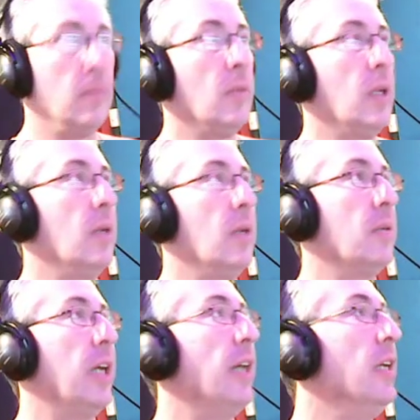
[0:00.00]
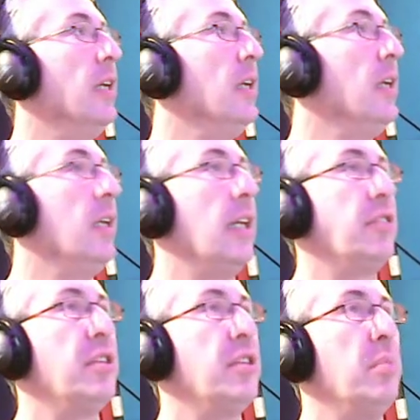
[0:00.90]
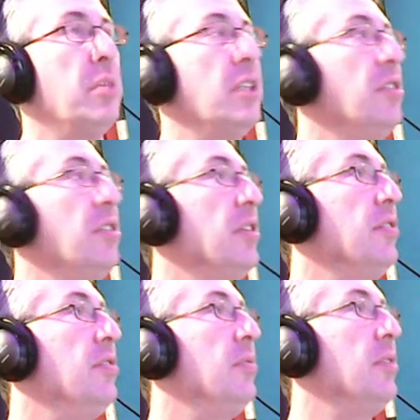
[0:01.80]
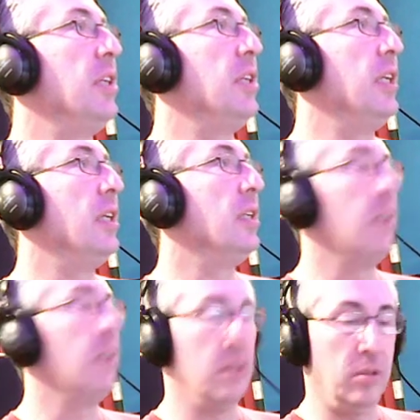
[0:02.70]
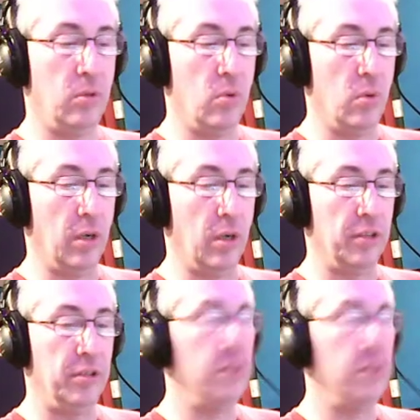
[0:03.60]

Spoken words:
okay, that's going to bring us into the chorus.